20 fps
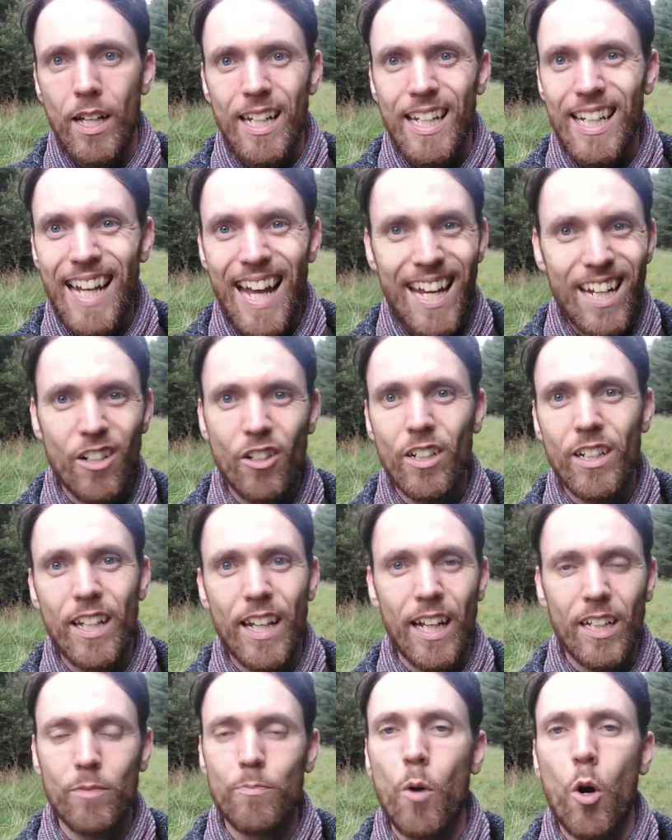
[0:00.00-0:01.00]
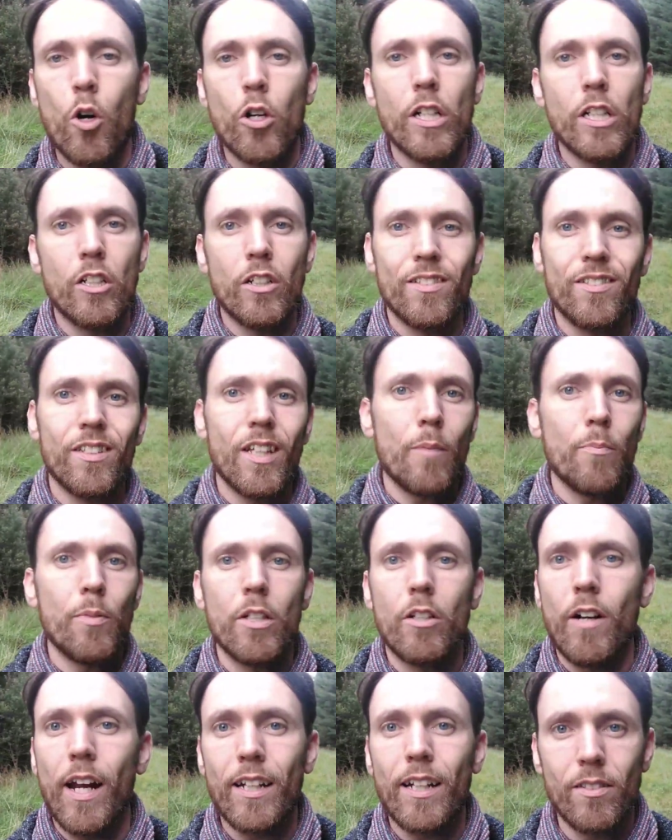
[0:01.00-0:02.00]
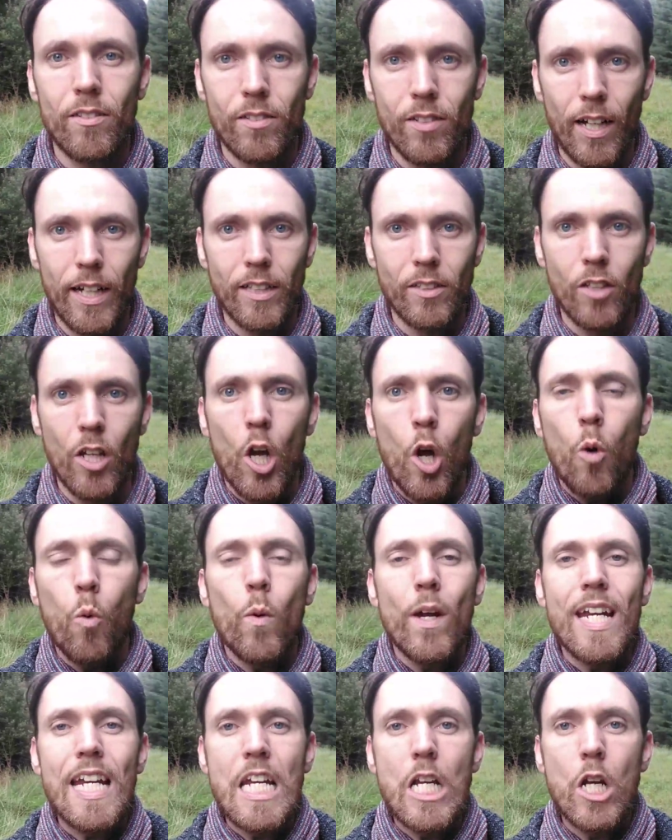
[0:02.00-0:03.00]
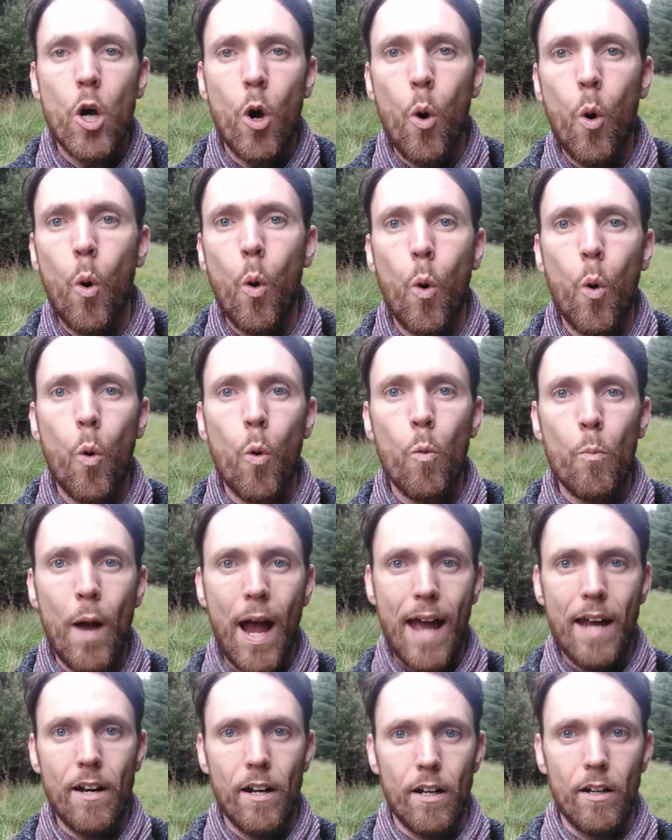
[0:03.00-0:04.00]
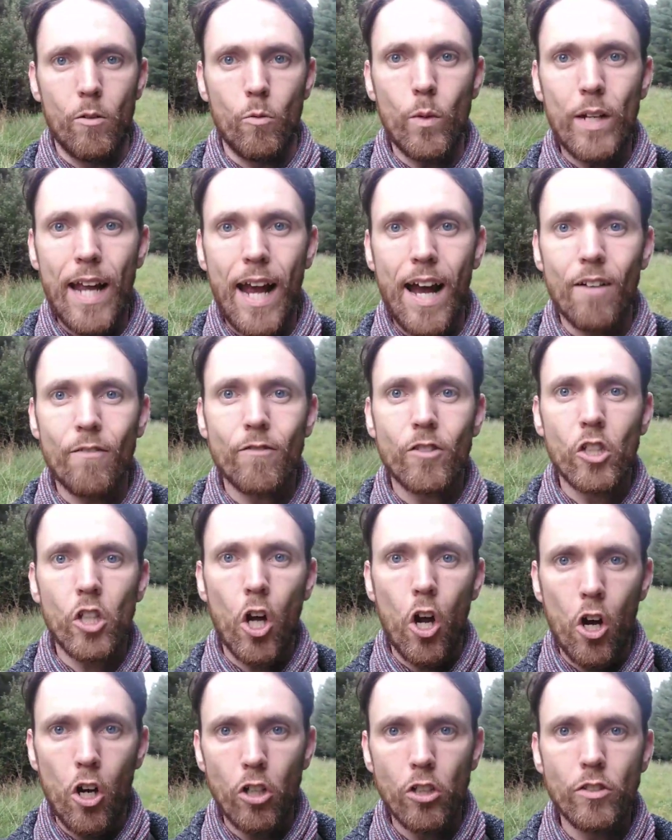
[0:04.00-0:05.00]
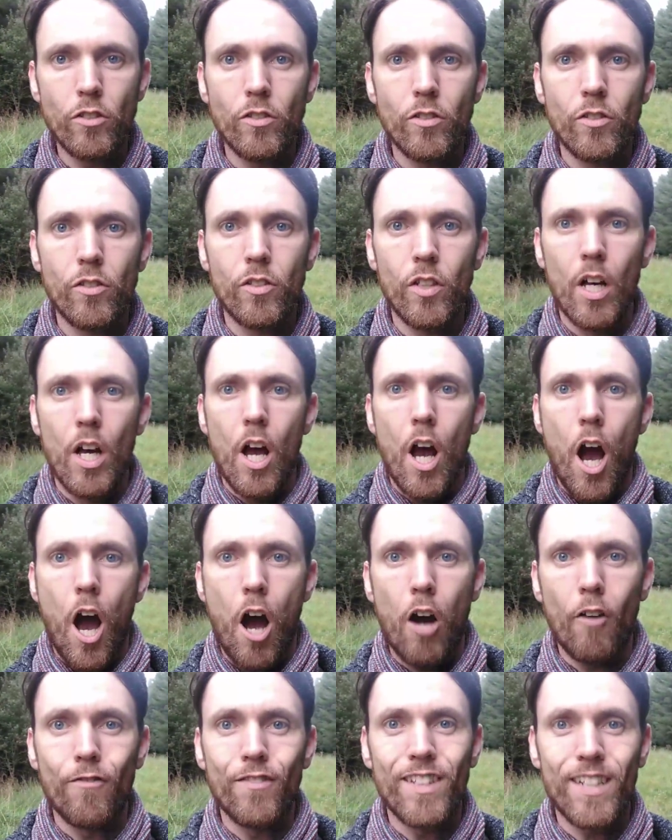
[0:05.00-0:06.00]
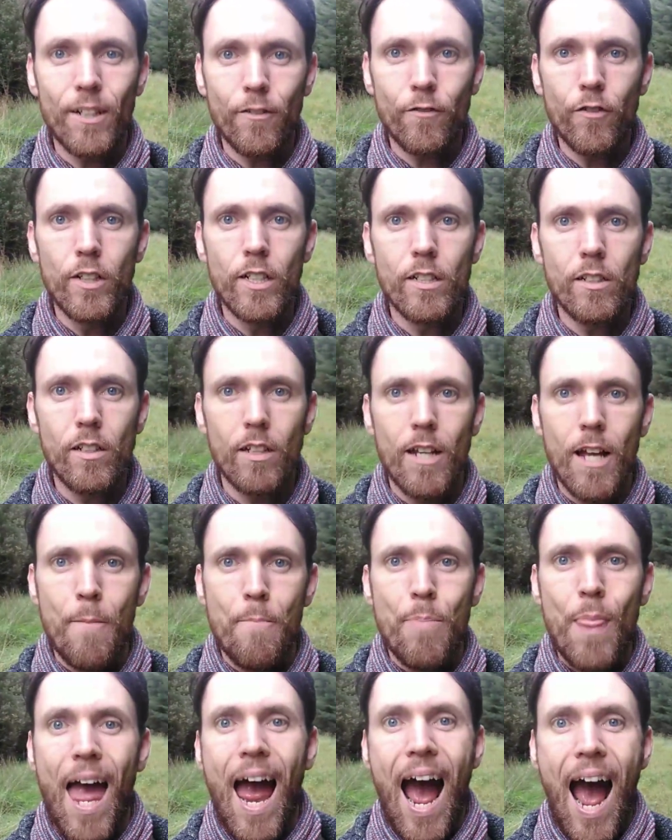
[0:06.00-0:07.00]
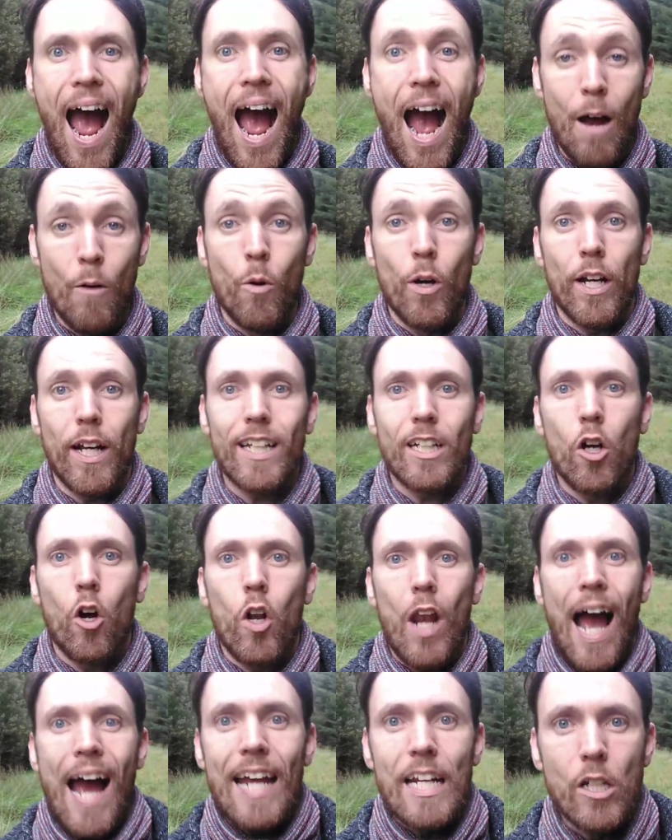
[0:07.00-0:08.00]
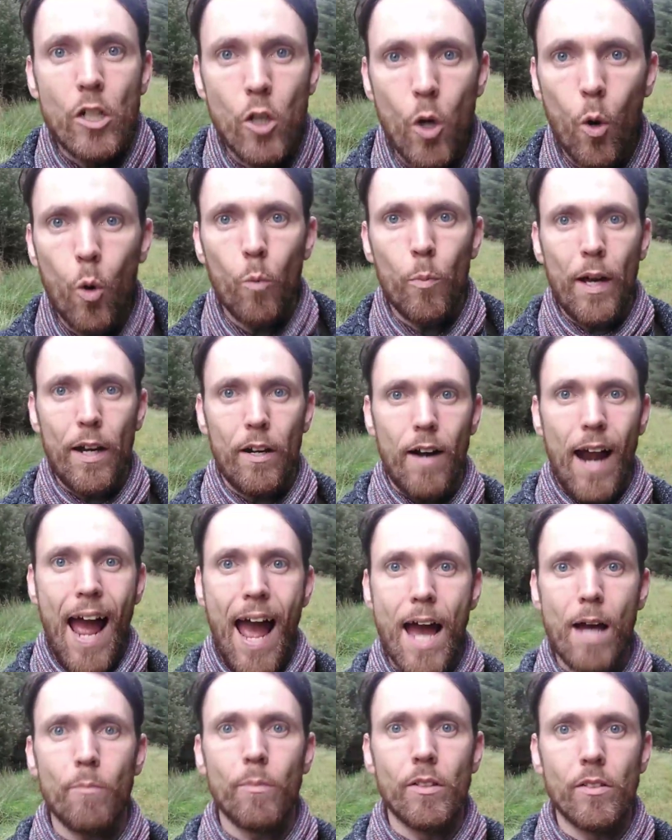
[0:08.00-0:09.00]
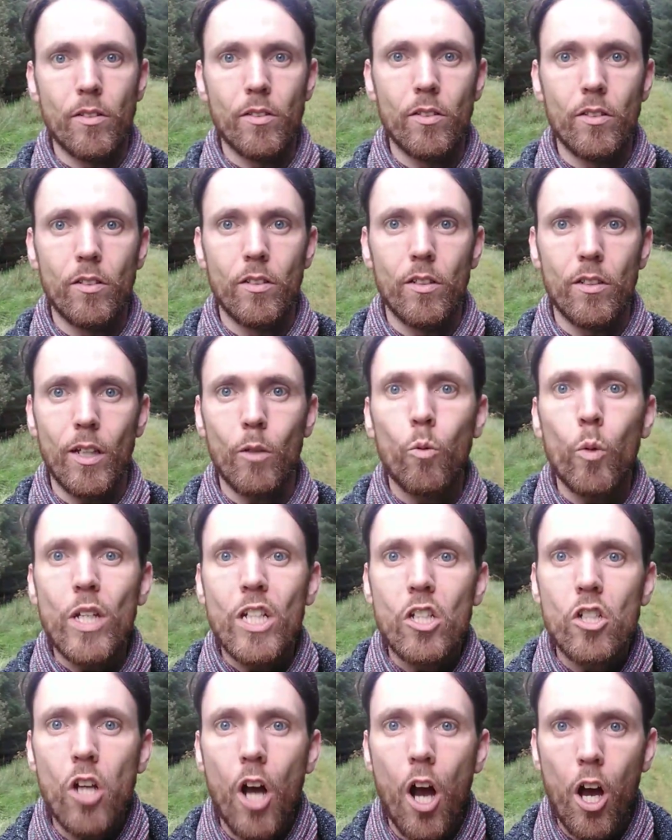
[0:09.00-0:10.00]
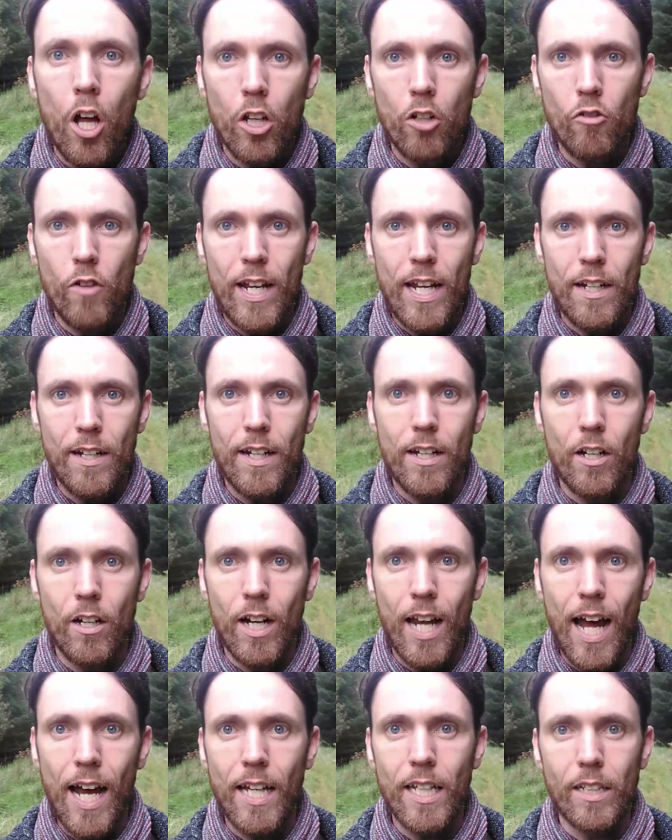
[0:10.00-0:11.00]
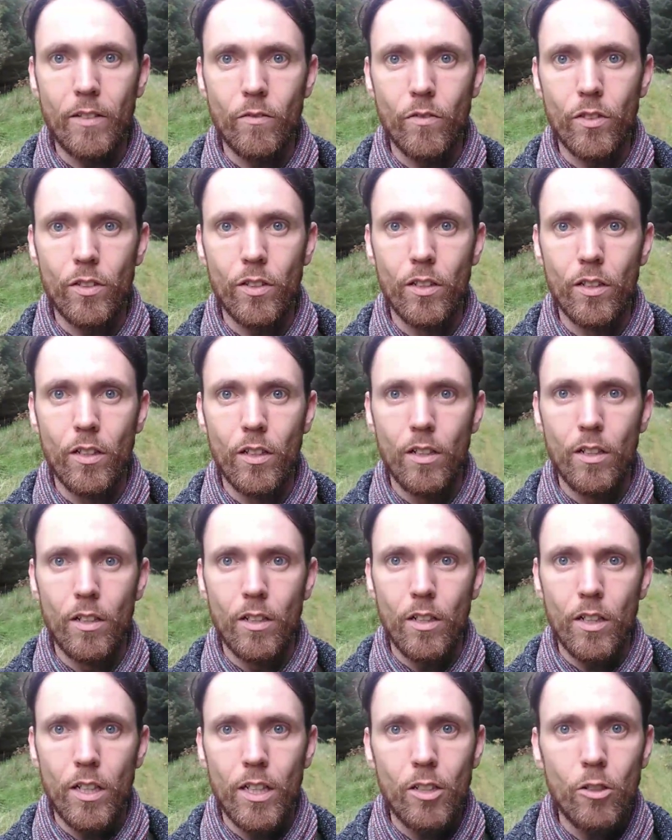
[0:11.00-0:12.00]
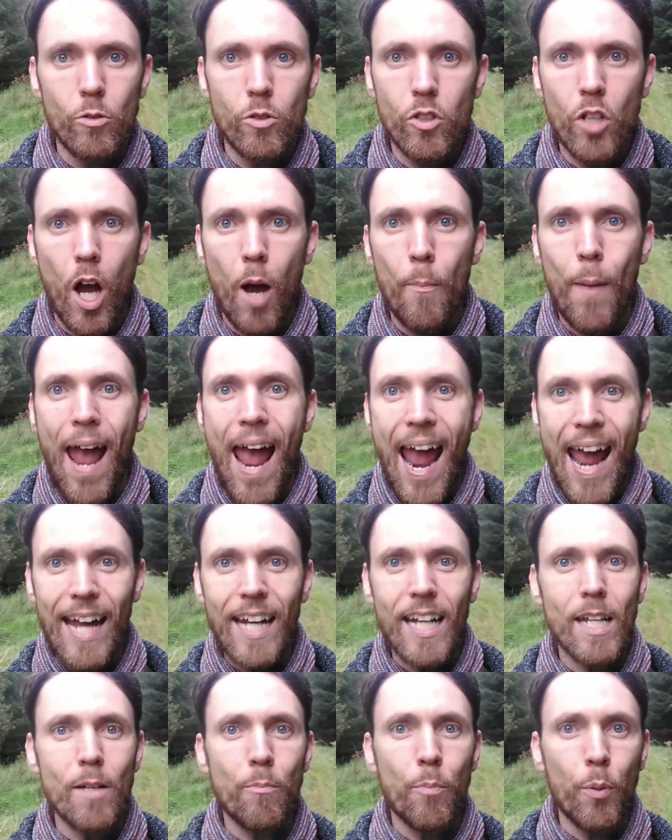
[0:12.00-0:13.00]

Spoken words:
later in the next morning, you're skipping your exercise. We know better. We have tons of different, what I call I know better habits that we tolerate in our lives. You stop any